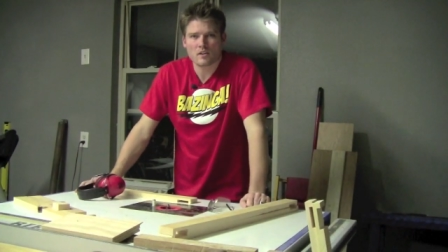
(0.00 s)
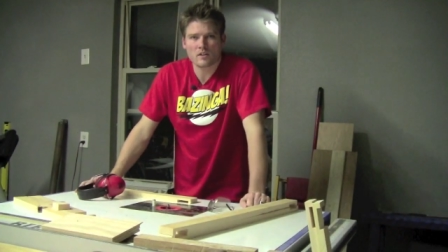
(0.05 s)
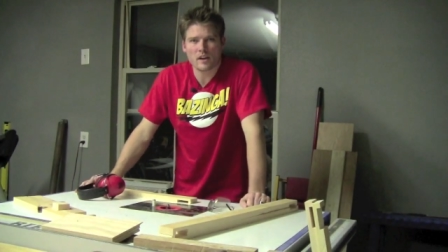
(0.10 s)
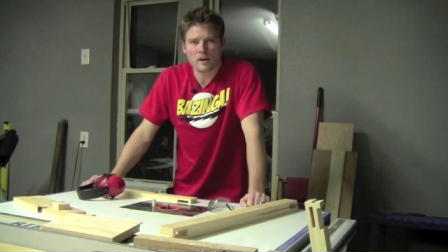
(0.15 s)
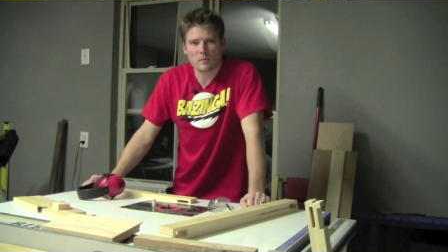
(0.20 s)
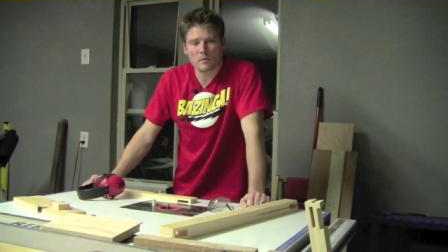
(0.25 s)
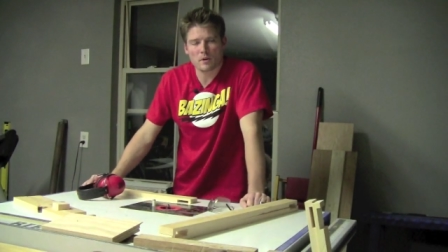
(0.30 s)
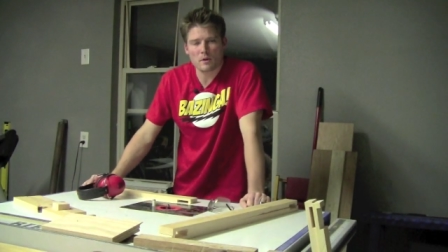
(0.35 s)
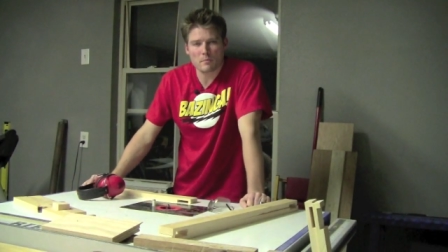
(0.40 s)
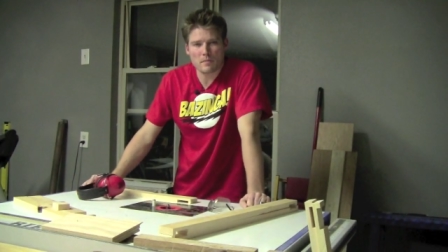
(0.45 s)

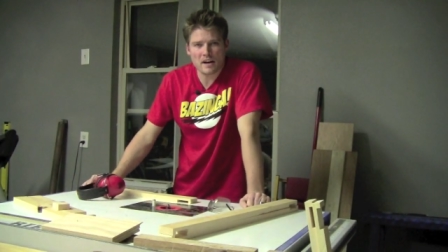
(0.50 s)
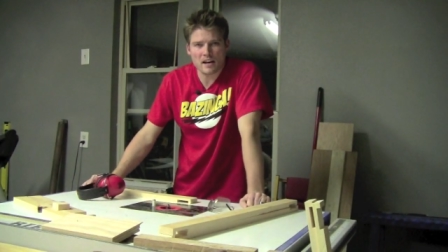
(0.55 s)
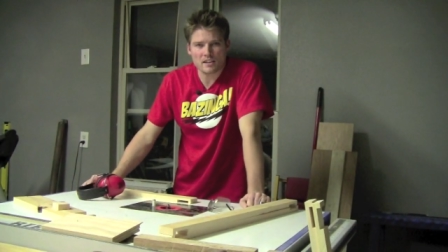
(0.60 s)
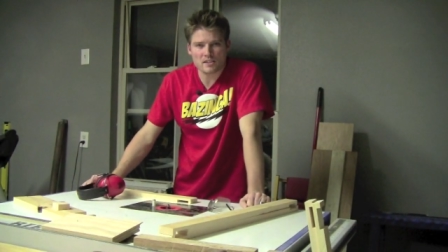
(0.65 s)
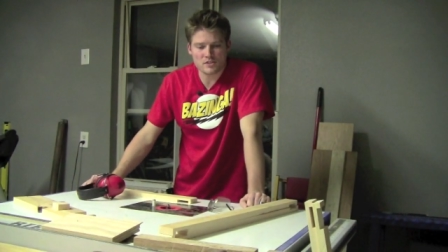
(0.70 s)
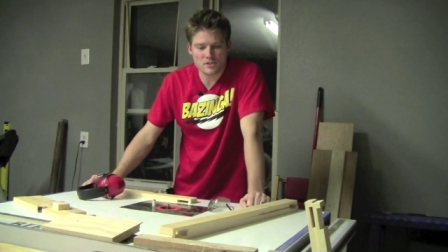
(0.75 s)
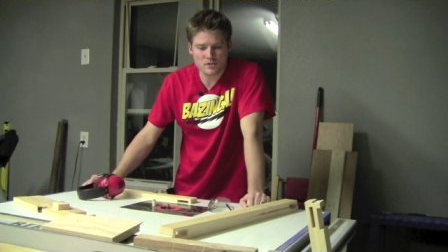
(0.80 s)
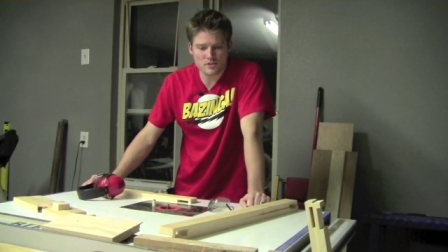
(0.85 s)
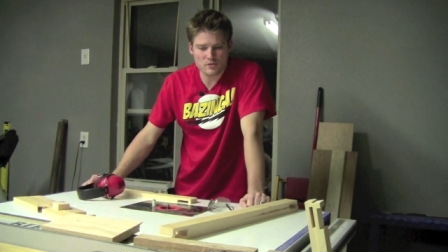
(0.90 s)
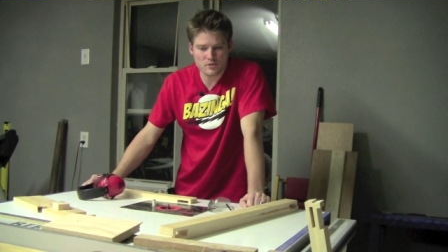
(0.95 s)
Okay, we're
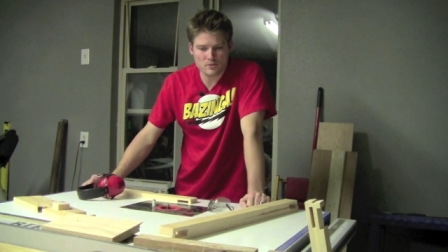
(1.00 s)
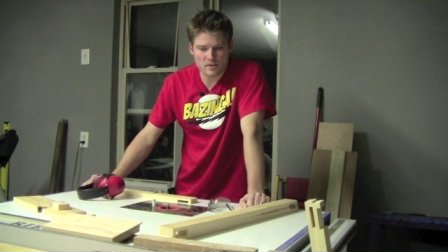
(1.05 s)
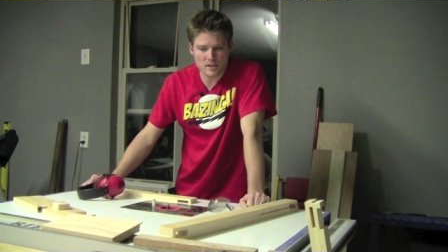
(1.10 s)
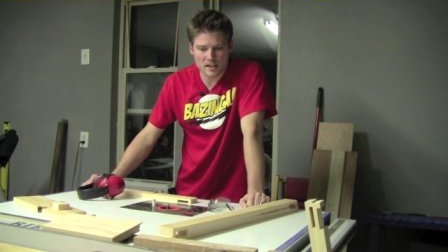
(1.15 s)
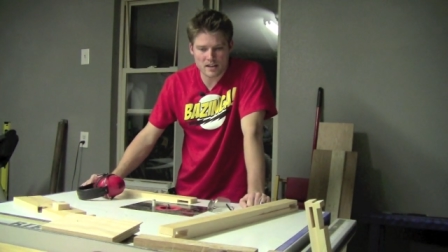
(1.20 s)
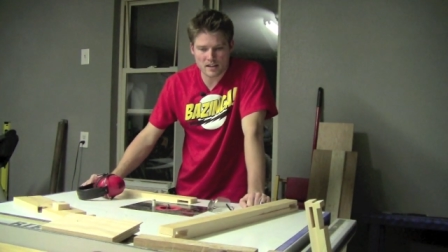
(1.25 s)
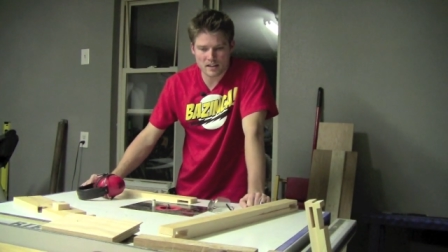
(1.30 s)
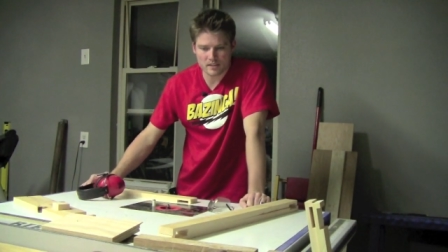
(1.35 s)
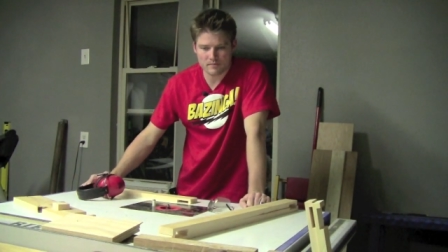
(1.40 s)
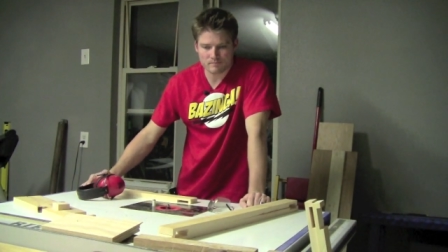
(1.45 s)
about to
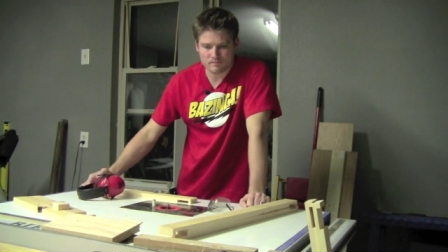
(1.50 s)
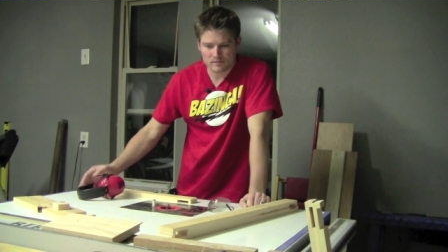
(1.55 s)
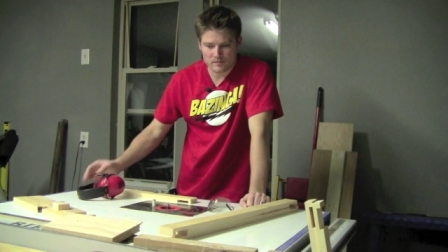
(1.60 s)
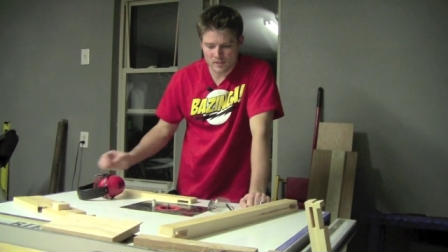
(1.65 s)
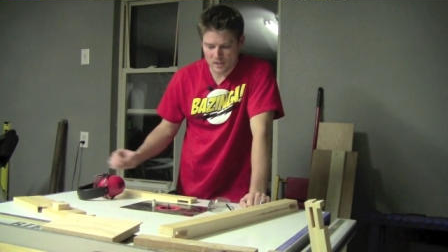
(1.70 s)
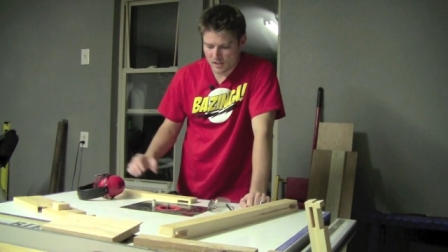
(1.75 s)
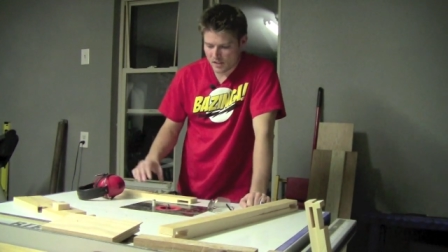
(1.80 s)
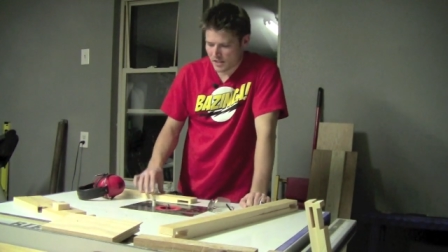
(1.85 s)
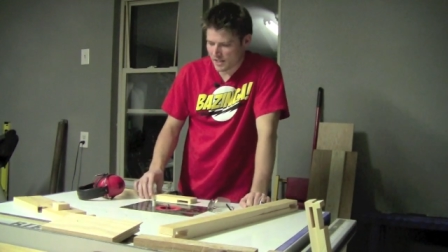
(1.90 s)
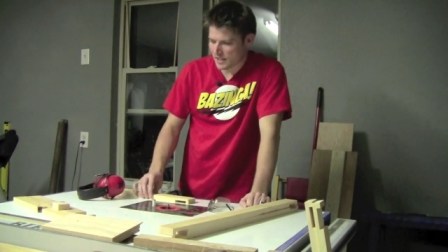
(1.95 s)
uh,
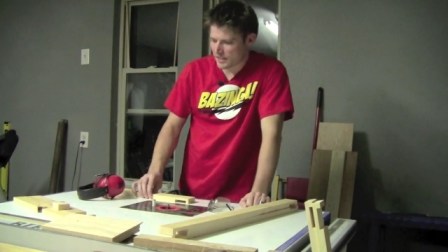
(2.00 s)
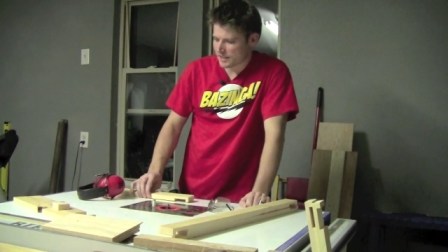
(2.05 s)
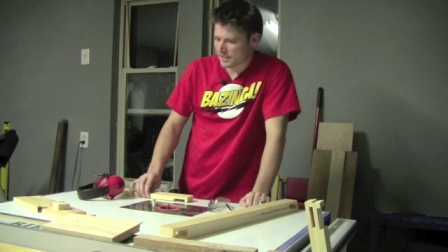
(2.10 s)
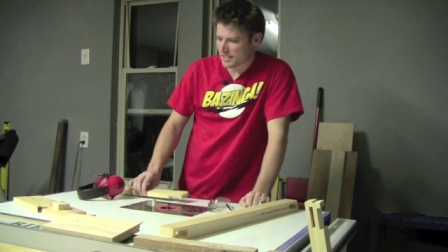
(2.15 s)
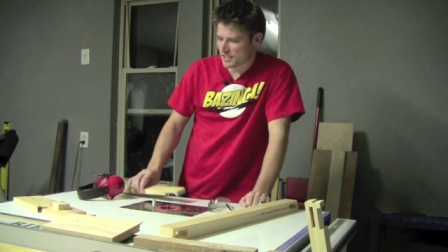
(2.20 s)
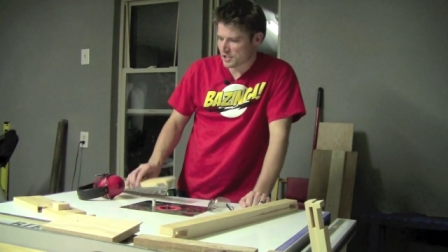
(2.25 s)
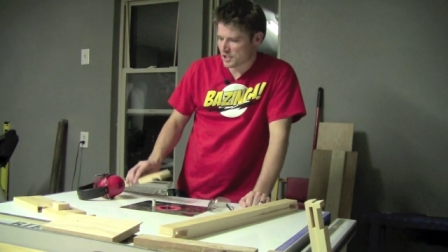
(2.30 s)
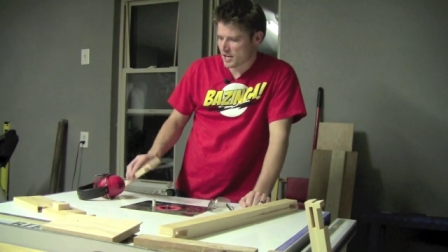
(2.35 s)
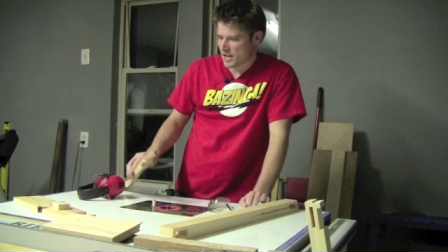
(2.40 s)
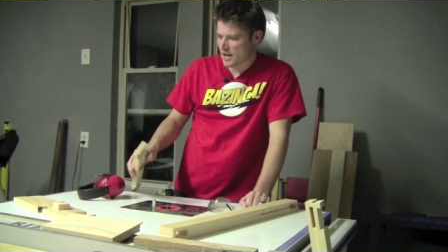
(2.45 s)
cut
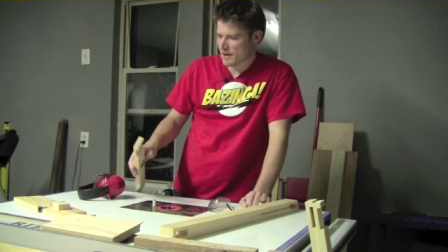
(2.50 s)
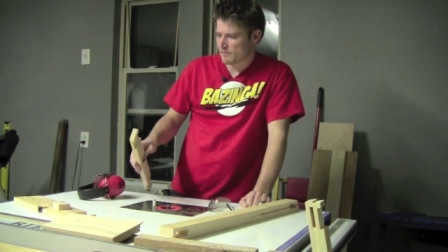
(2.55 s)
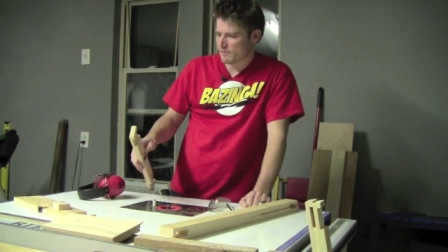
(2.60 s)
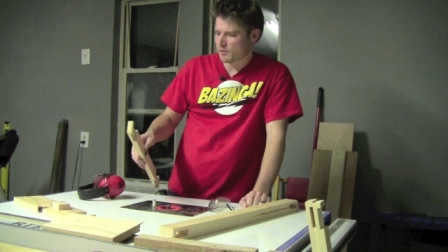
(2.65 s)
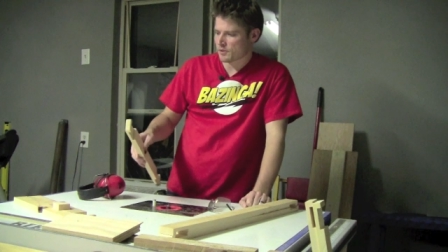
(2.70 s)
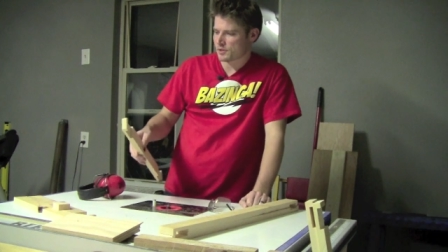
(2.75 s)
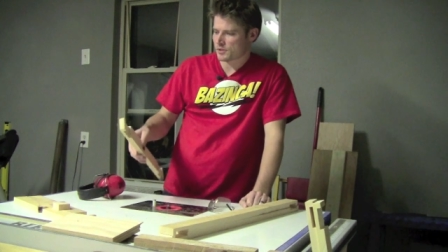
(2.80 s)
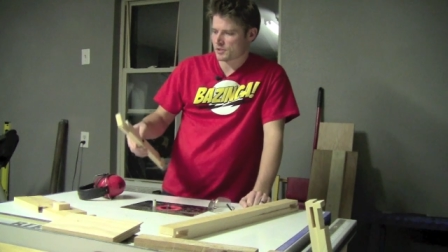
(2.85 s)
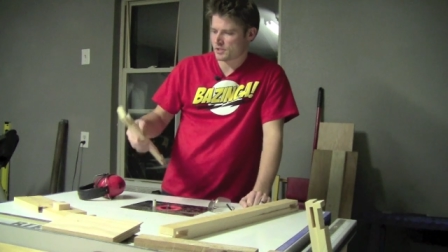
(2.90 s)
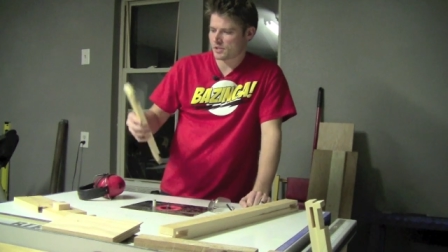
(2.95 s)
the
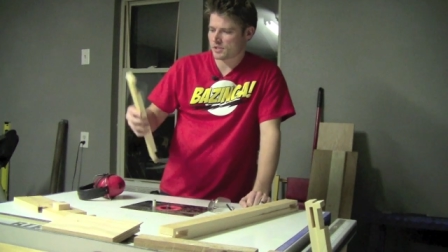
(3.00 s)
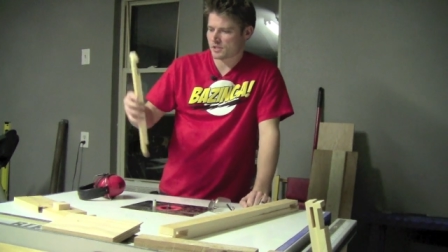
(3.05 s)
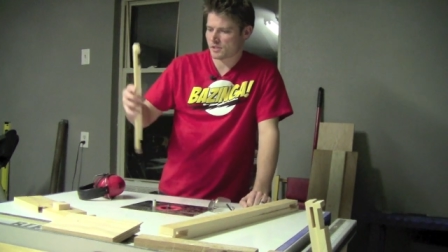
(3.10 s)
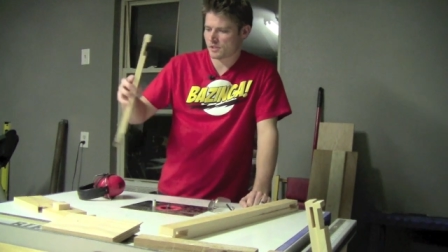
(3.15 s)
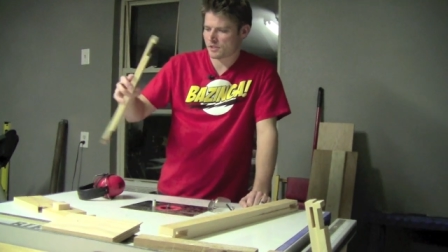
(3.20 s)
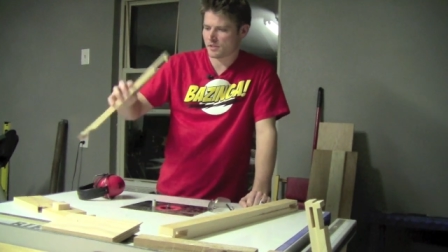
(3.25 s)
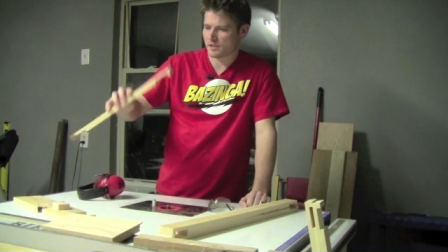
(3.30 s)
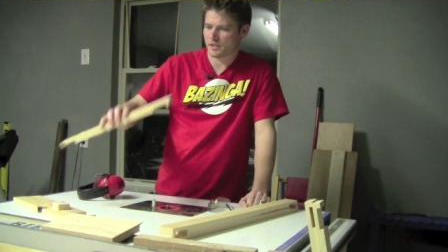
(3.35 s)
chamfers